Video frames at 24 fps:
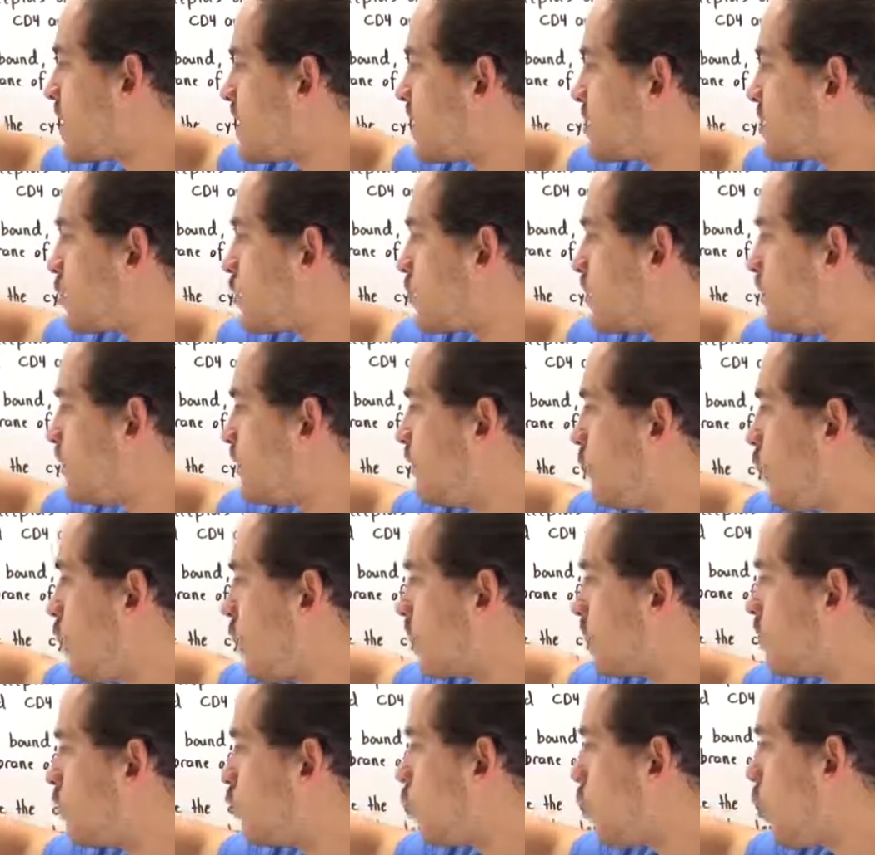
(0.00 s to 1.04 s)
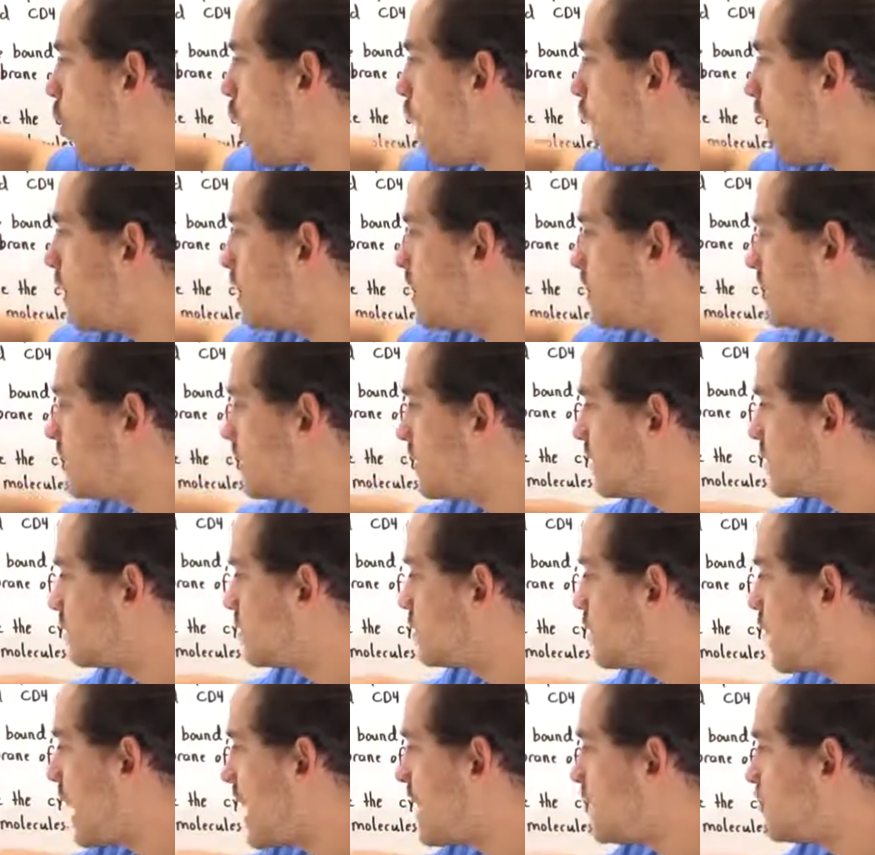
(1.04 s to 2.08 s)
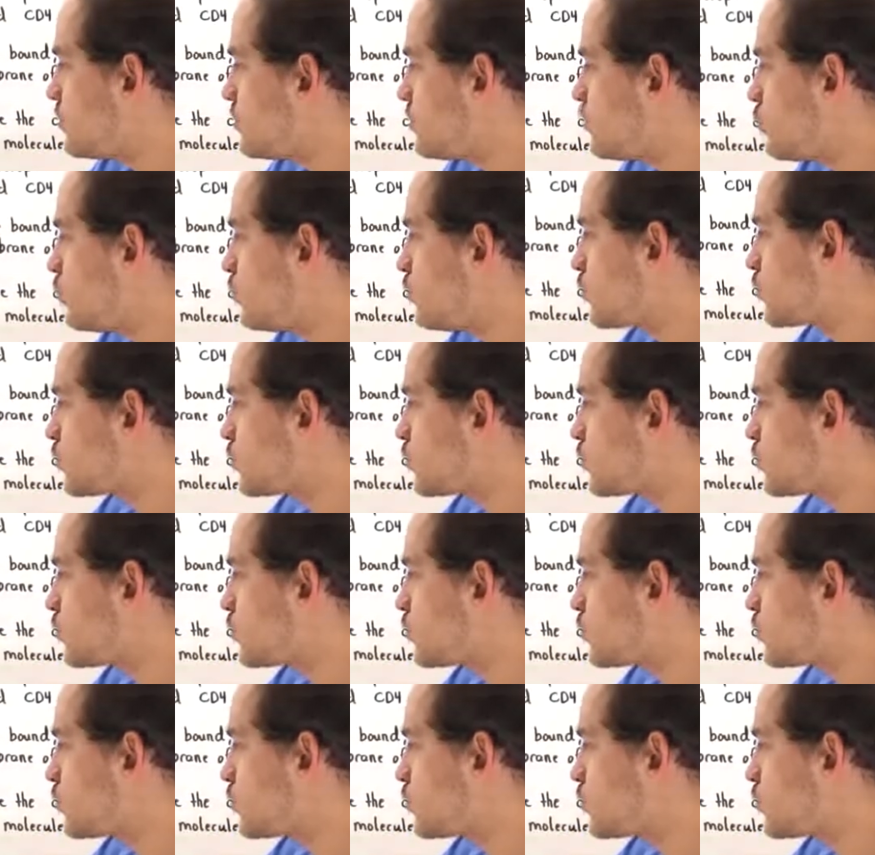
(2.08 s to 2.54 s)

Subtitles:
So we form 1 and 2